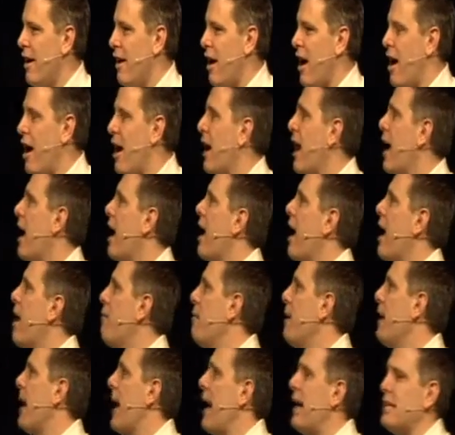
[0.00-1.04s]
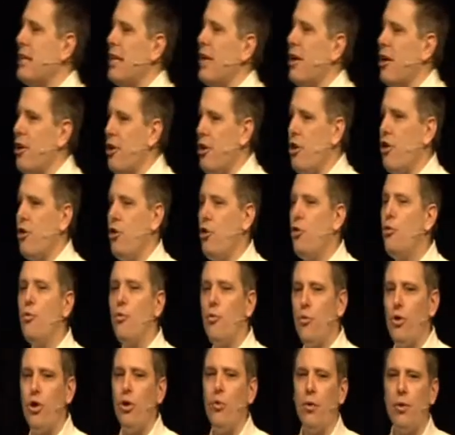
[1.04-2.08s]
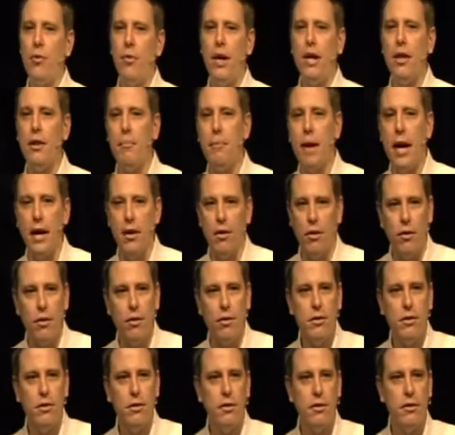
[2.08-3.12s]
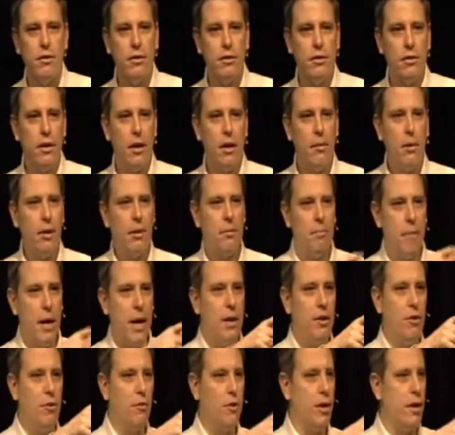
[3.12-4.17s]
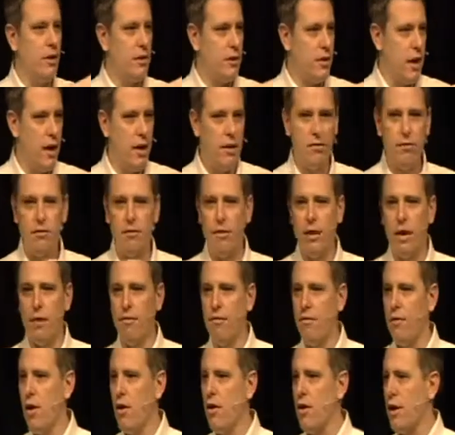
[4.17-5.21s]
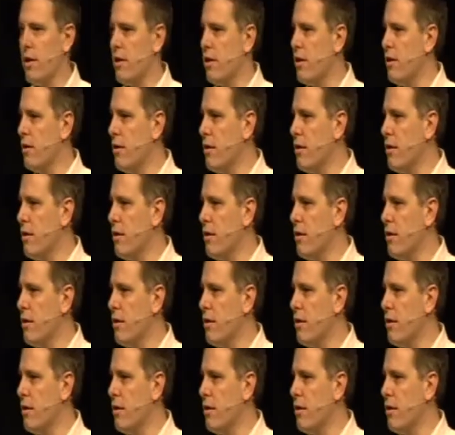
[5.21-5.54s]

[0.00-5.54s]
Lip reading: All right, how many guys here, you would read the manual? How many manual readers? Yeah, we got a few that,